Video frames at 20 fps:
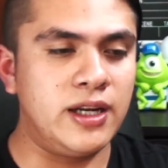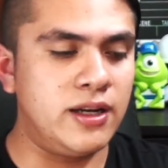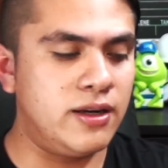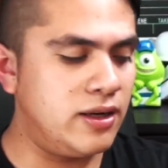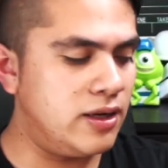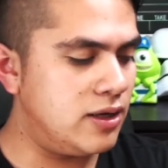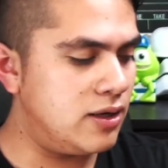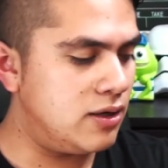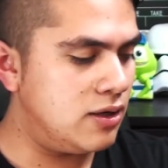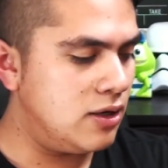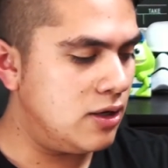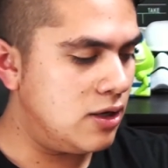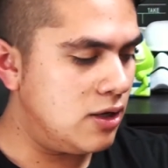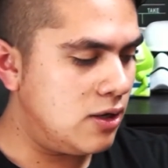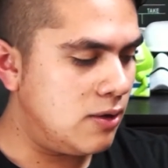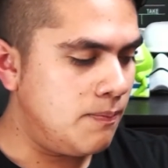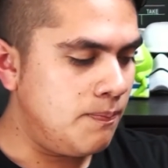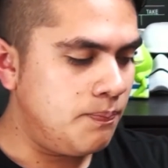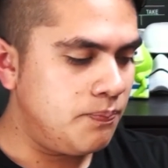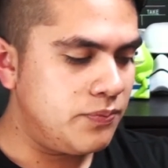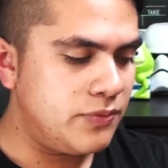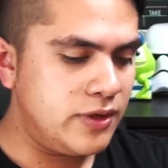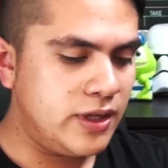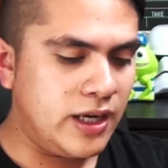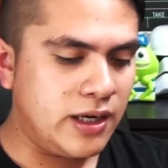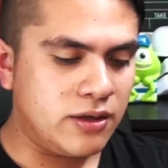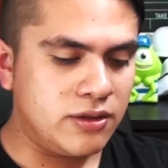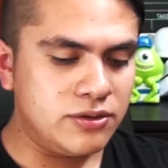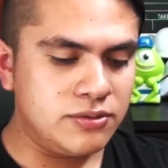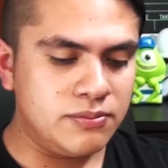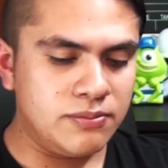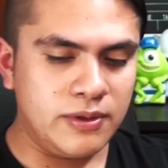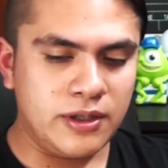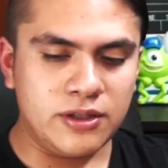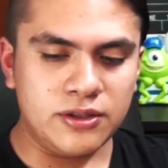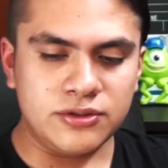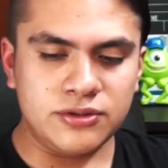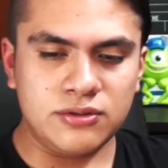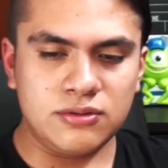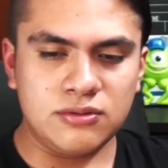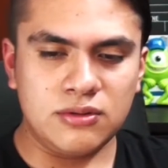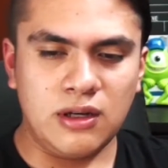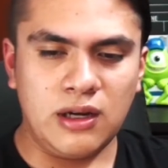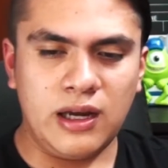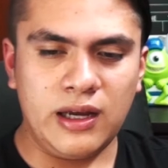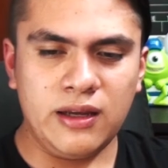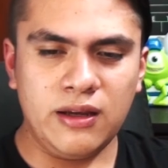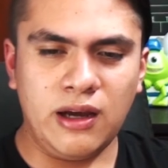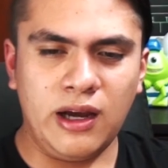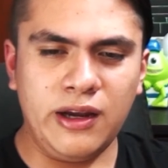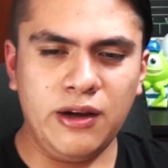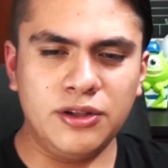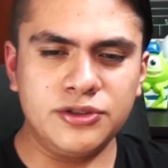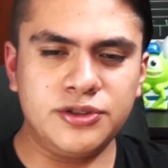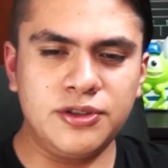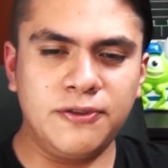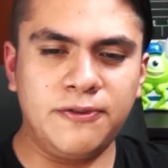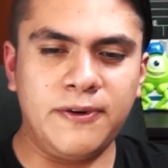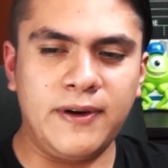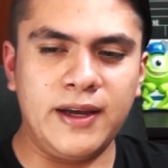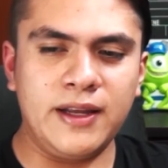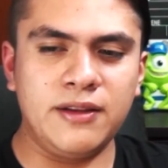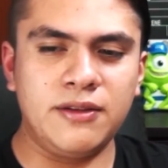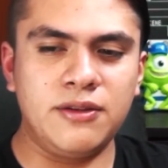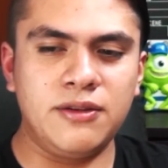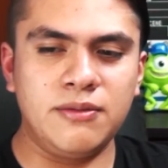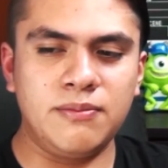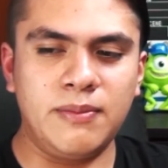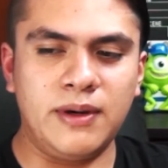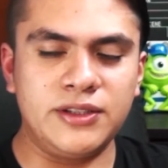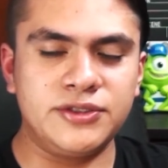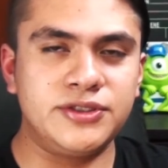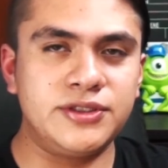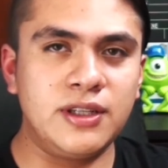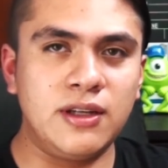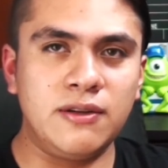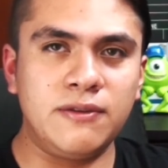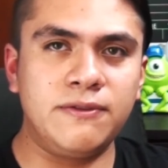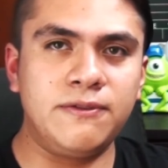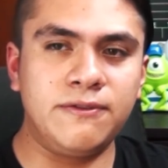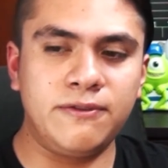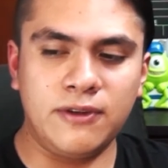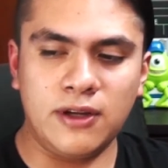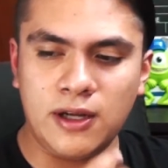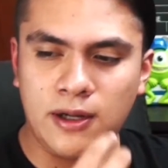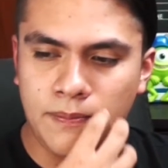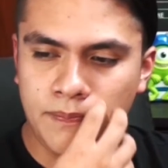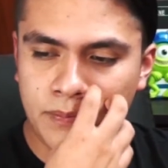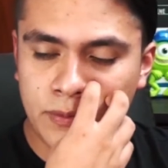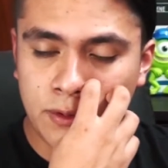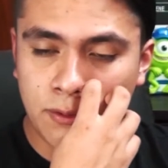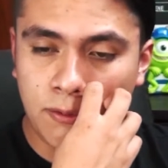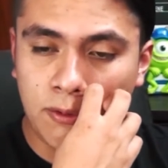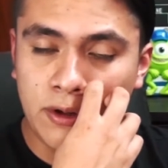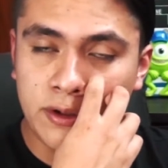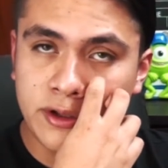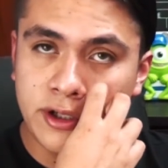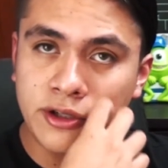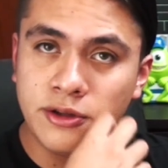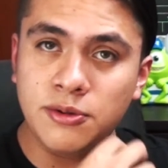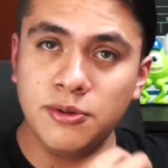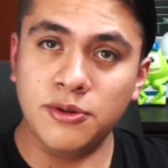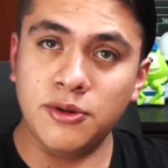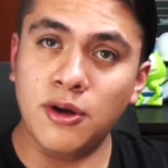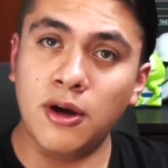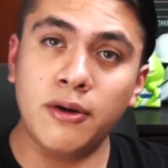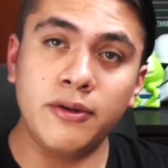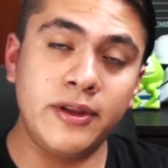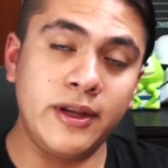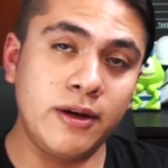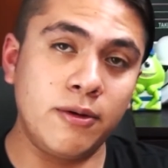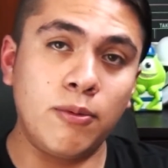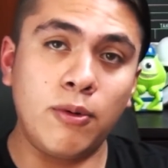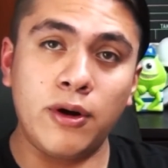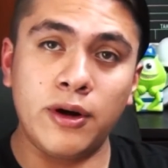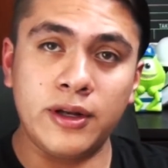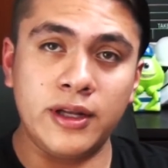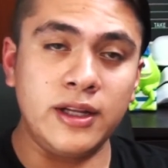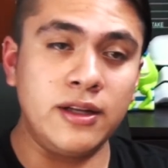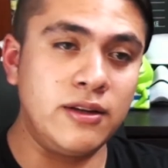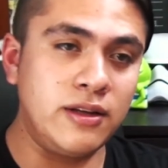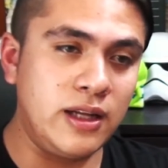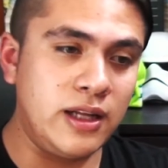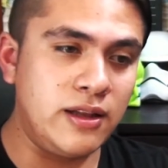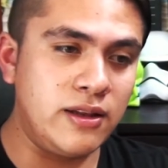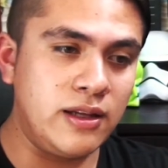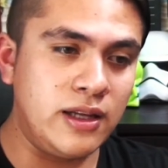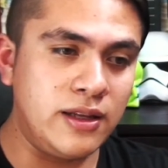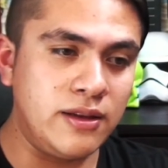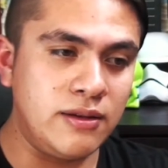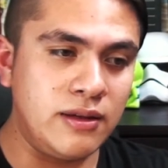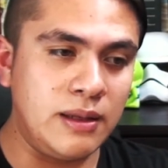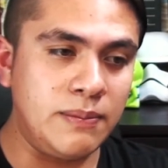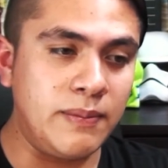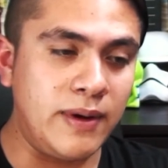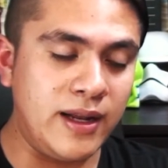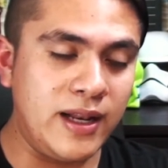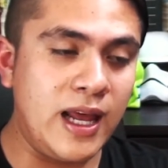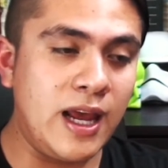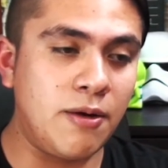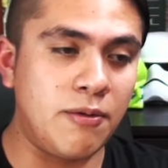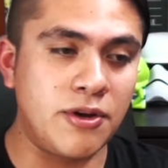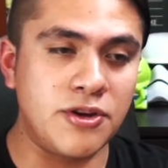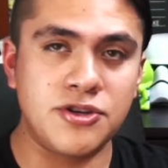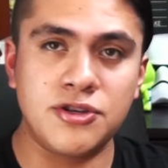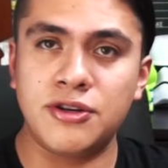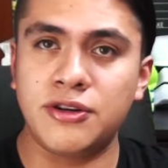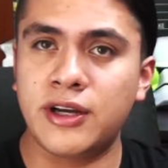And yeah, because I also find myself wanting to know the word in my language.